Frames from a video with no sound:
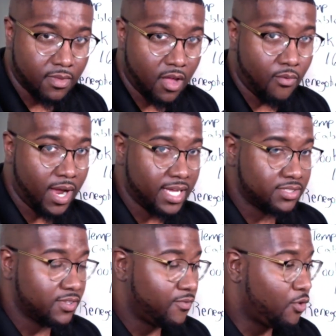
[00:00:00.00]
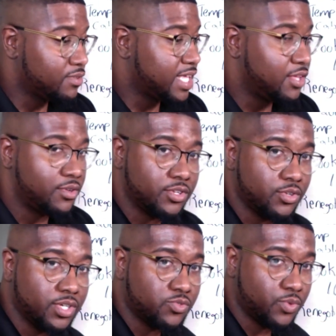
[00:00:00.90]
All right. So the fourth thing you can
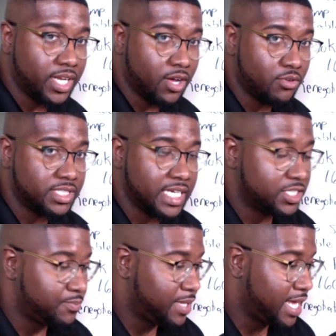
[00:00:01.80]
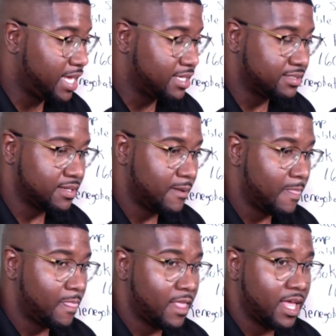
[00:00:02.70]
do is renegotiate your plans.
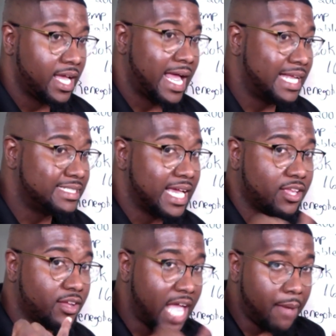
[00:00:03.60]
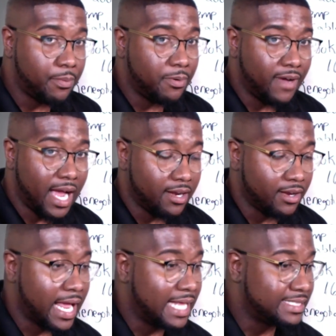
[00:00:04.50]
Contact your cable provider.
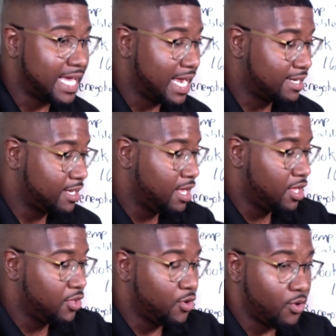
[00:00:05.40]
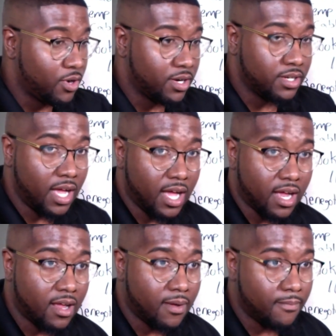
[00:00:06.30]
Contact
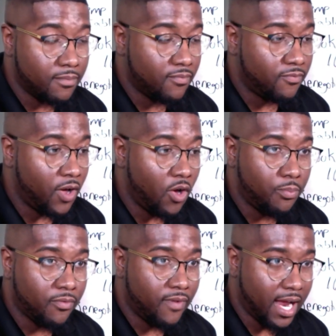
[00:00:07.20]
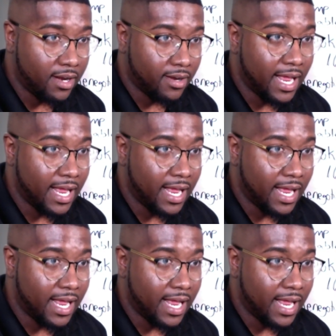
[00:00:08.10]
your phone provider.